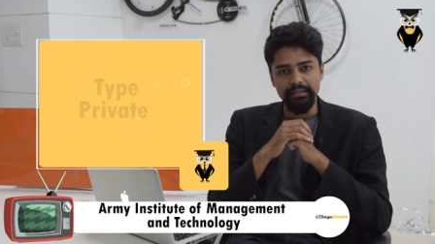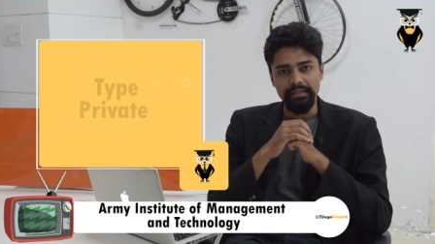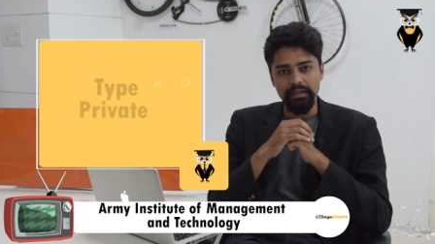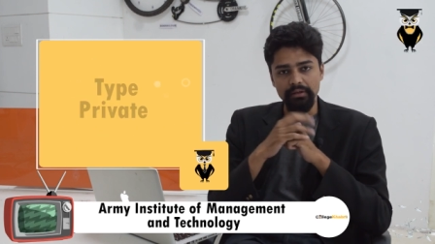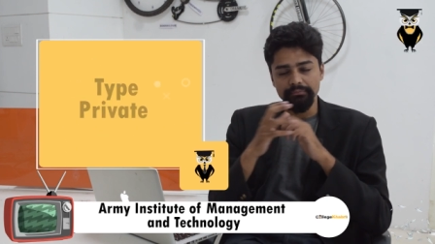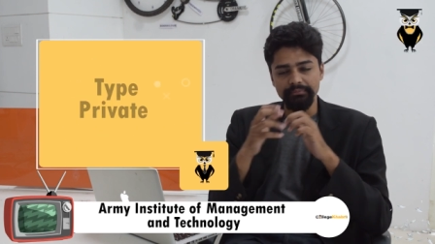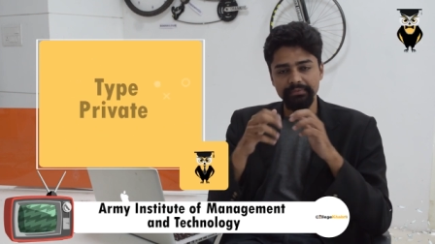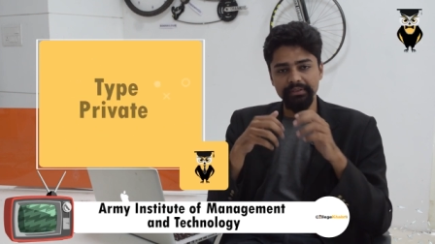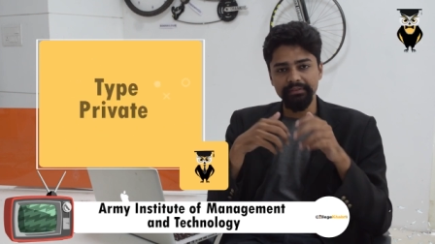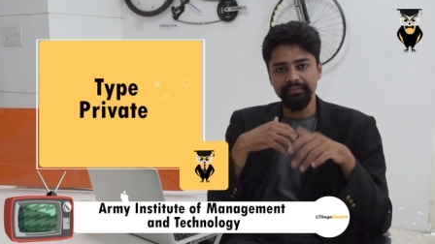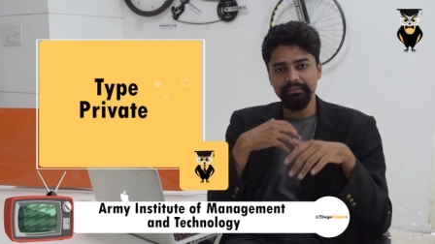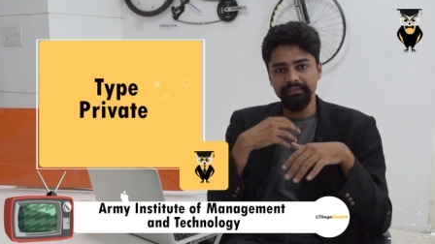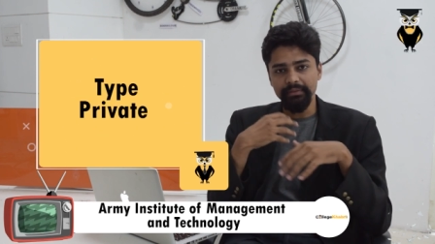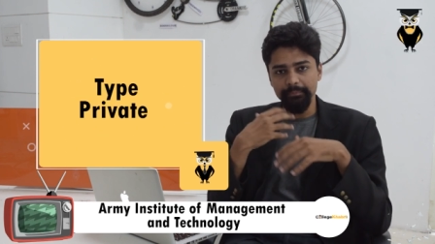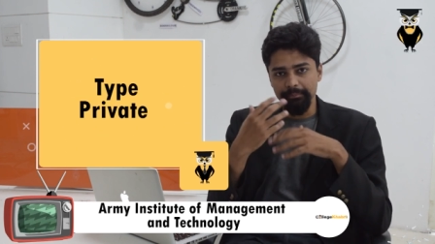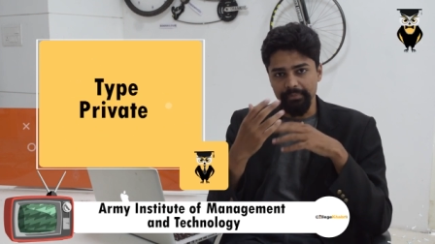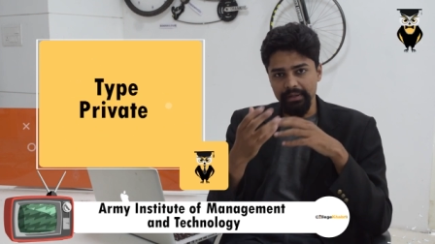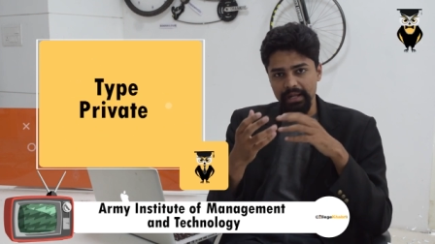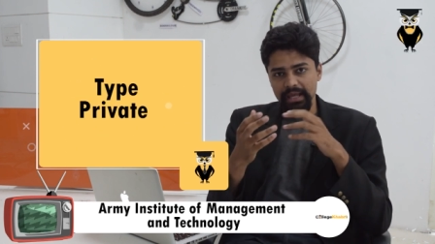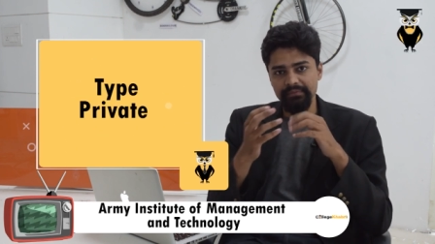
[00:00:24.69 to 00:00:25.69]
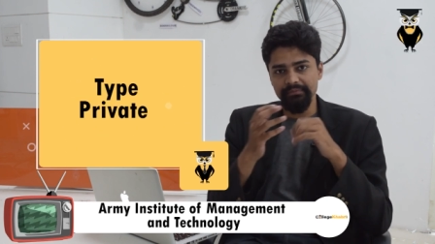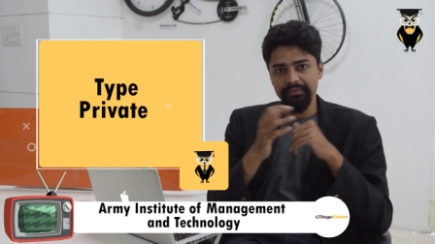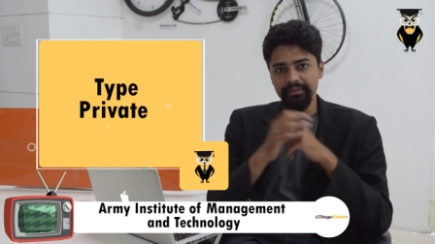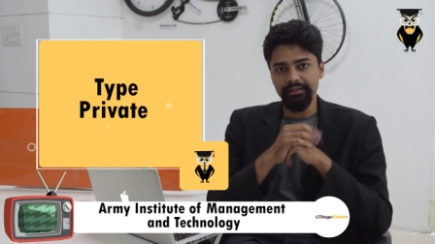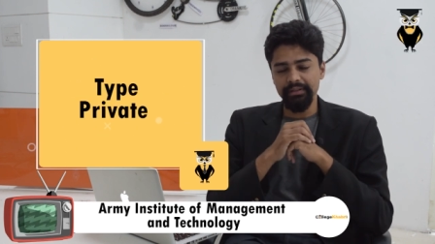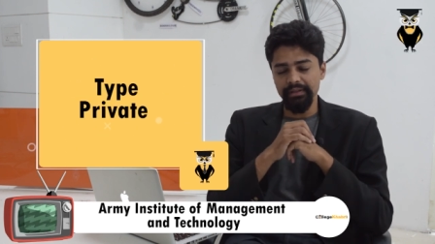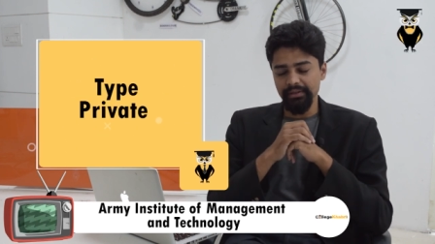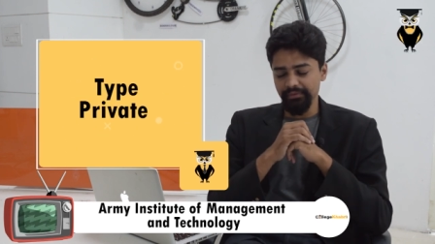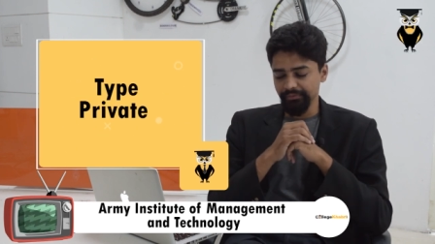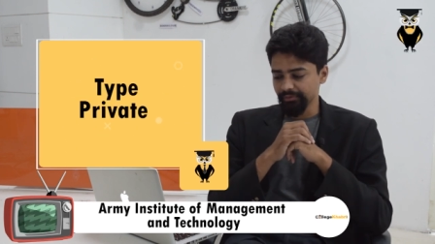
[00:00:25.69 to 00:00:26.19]
Now this is a
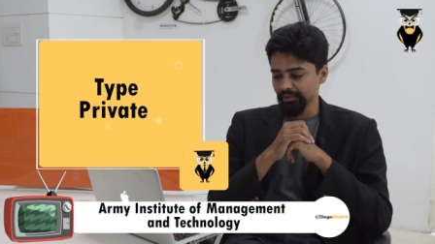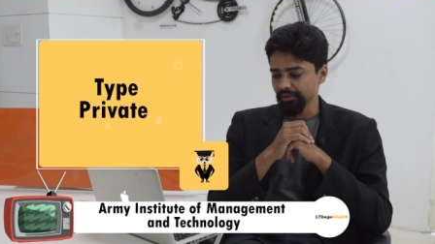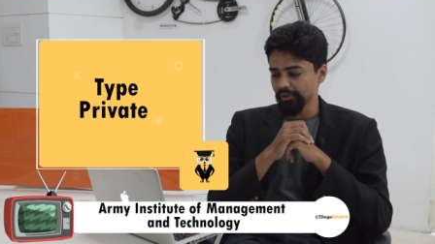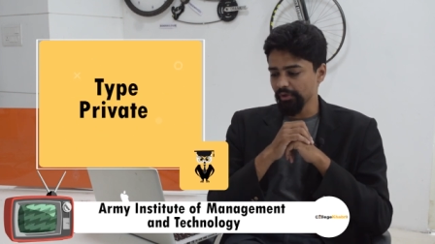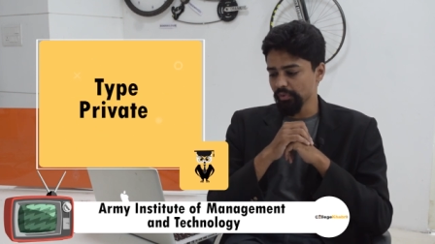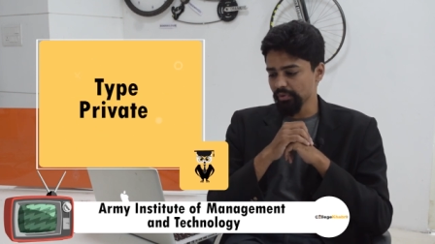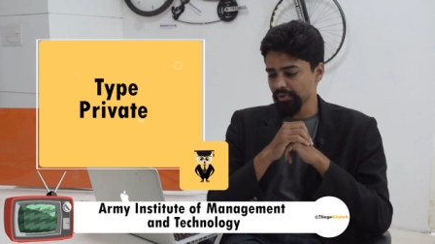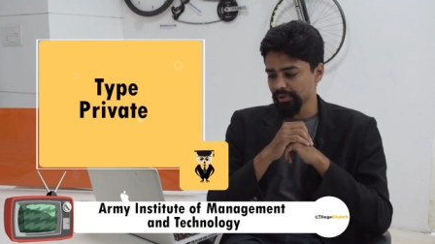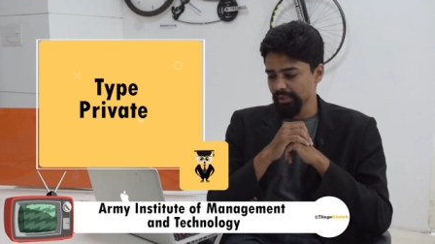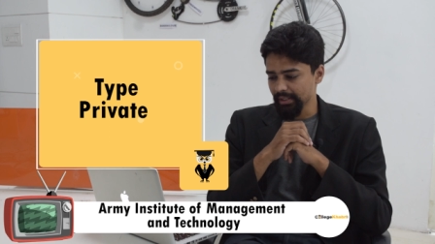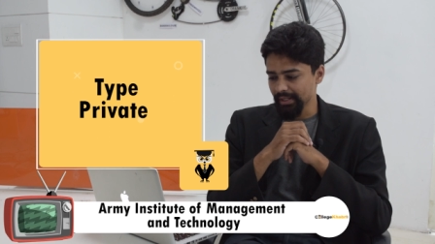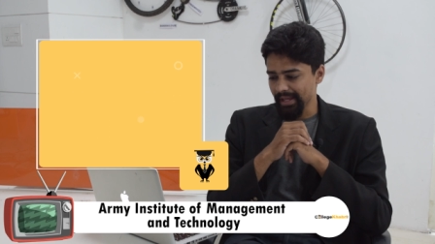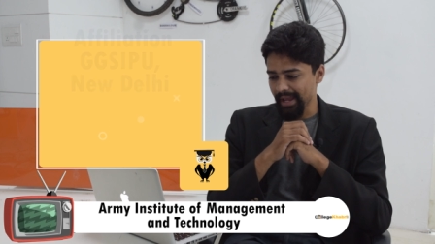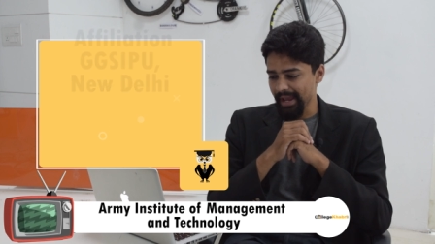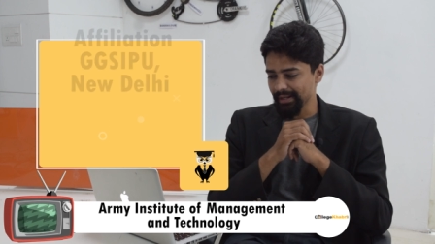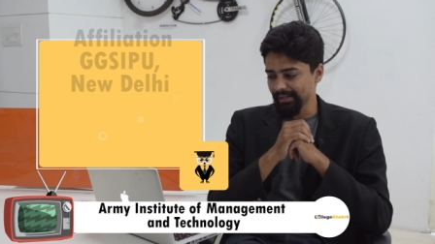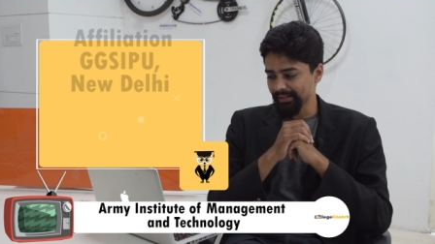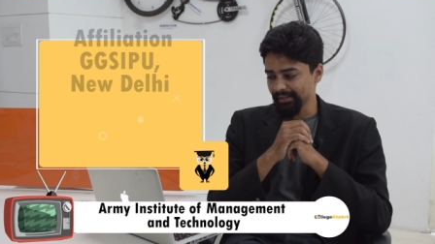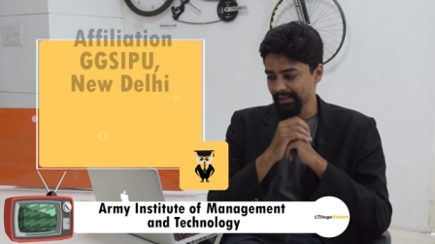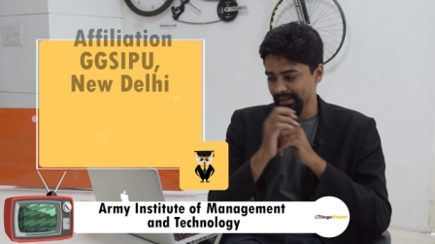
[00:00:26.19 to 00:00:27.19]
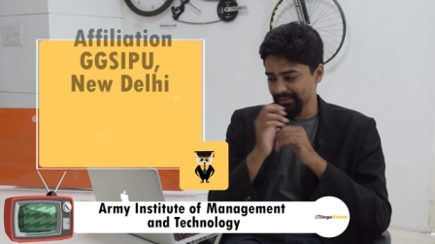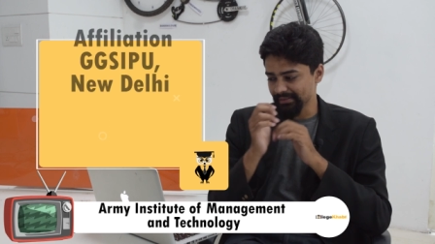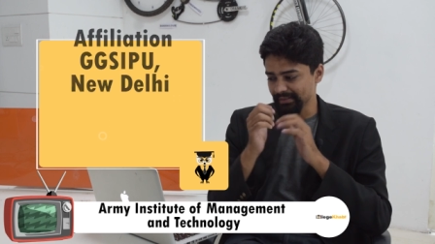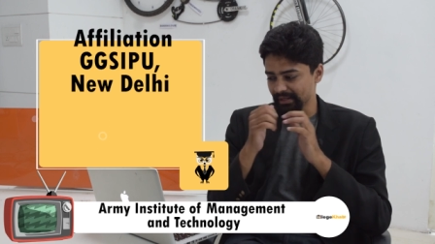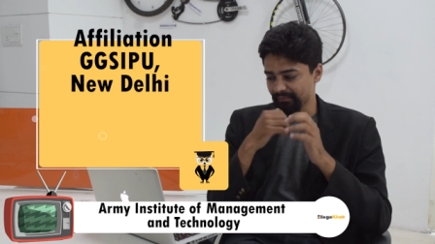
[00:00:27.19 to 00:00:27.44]
private institution and it has